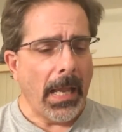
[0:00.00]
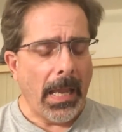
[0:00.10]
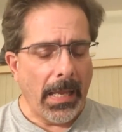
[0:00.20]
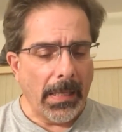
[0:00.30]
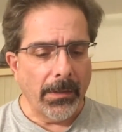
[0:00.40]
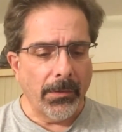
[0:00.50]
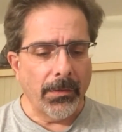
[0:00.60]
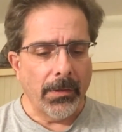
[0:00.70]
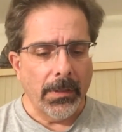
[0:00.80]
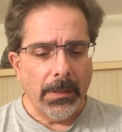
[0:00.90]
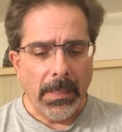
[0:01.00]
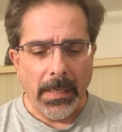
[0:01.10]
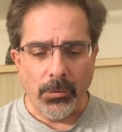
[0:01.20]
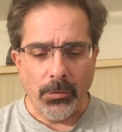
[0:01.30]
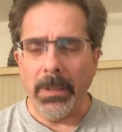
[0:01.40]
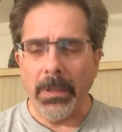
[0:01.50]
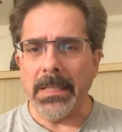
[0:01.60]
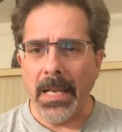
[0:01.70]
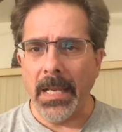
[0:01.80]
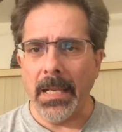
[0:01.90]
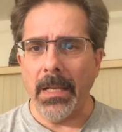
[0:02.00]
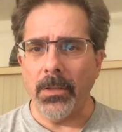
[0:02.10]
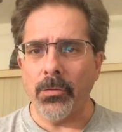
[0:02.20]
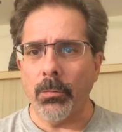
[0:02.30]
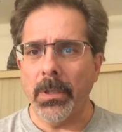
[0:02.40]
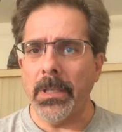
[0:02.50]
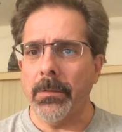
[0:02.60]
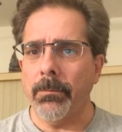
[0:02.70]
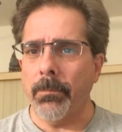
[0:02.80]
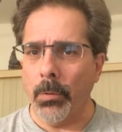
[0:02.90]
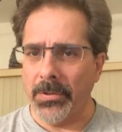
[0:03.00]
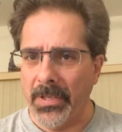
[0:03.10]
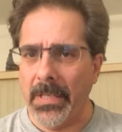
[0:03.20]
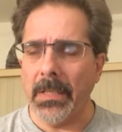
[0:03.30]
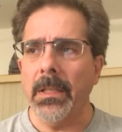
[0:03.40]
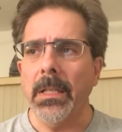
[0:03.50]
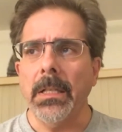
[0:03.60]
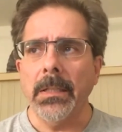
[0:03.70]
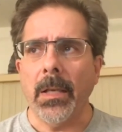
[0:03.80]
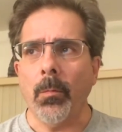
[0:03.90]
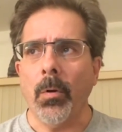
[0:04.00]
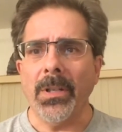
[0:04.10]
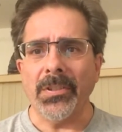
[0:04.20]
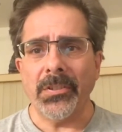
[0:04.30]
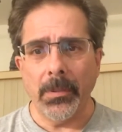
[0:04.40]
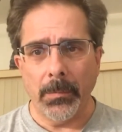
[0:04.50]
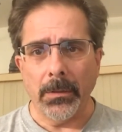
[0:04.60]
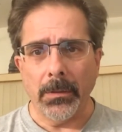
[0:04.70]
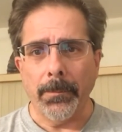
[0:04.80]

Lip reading: And in 2014, they won a similar